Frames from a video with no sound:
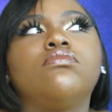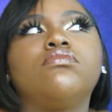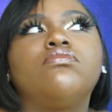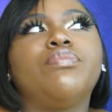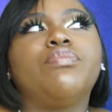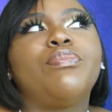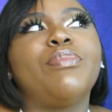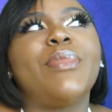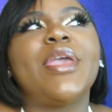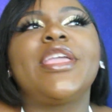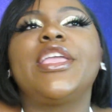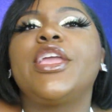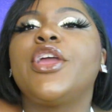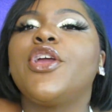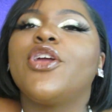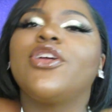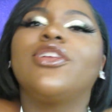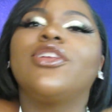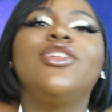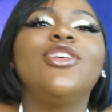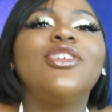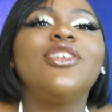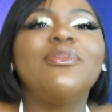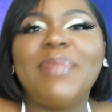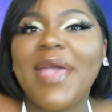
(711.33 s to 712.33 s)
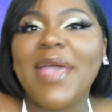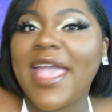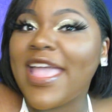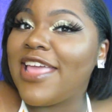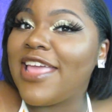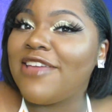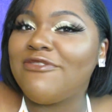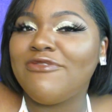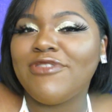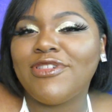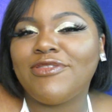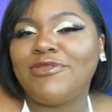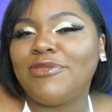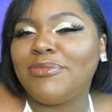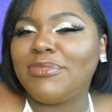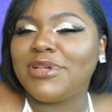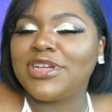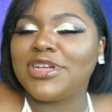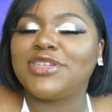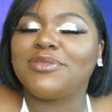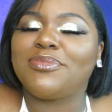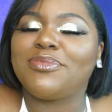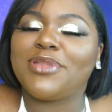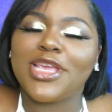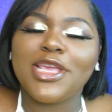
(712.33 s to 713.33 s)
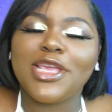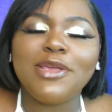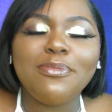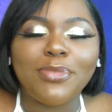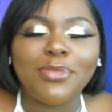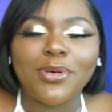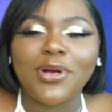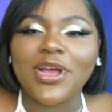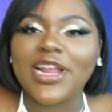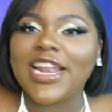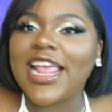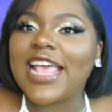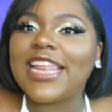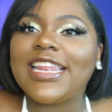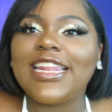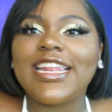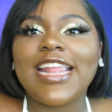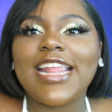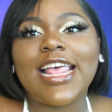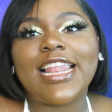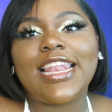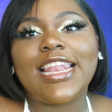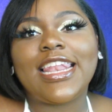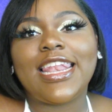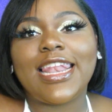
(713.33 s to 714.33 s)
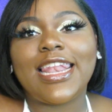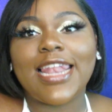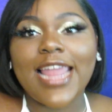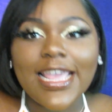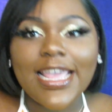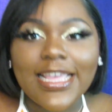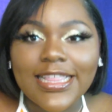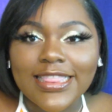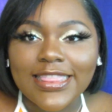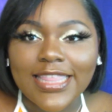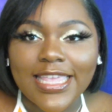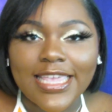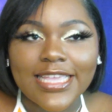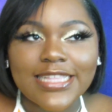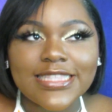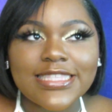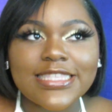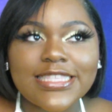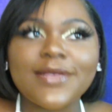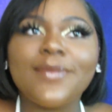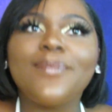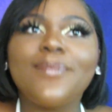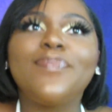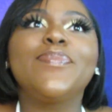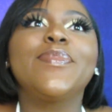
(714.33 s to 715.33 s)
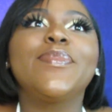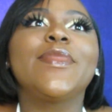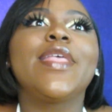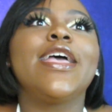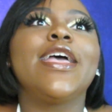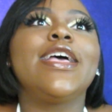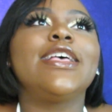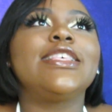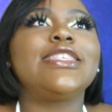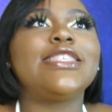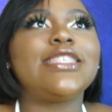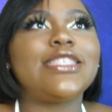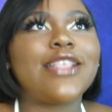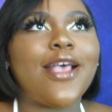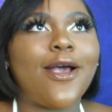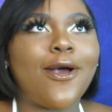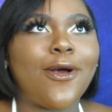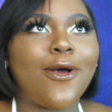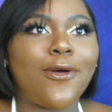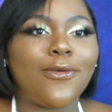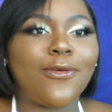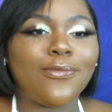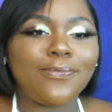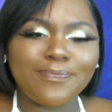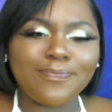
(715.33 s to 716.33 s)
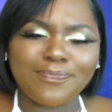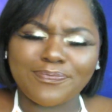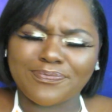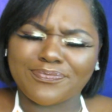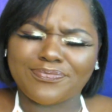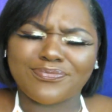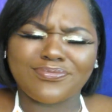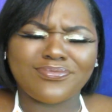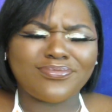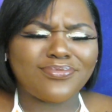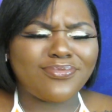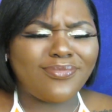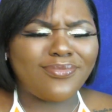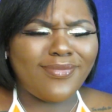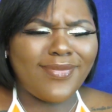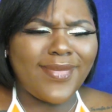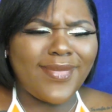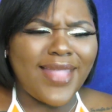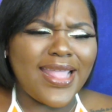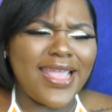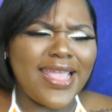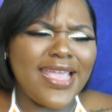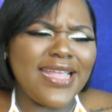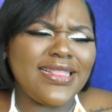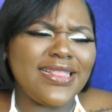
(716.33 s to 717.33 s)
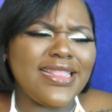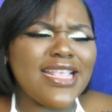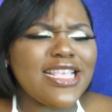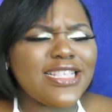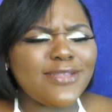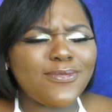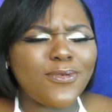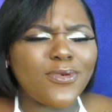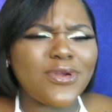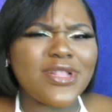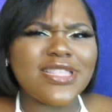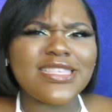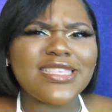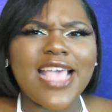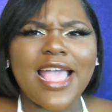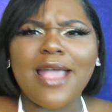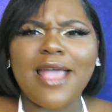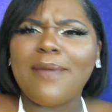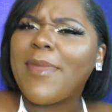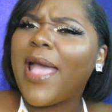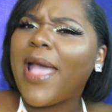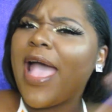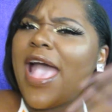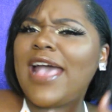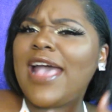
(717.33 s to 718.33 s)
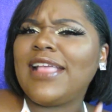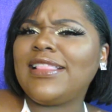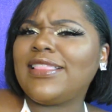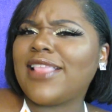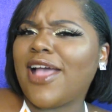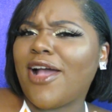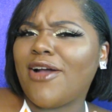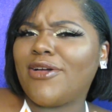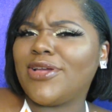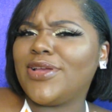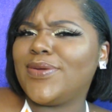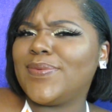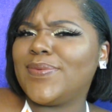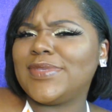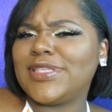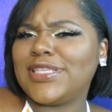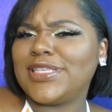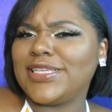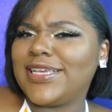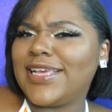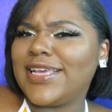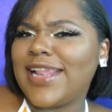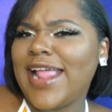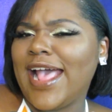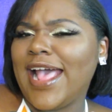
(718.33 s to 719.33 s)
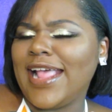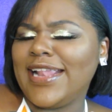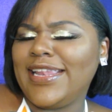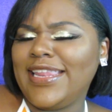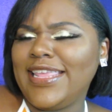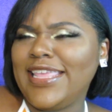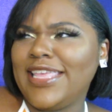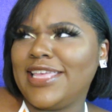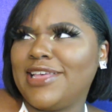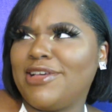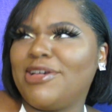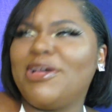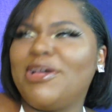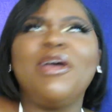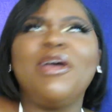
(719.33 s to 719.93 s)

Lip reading: making her look bad in front of a bunch of people, and I did not like that. So at this point in time, I thought it was a good idea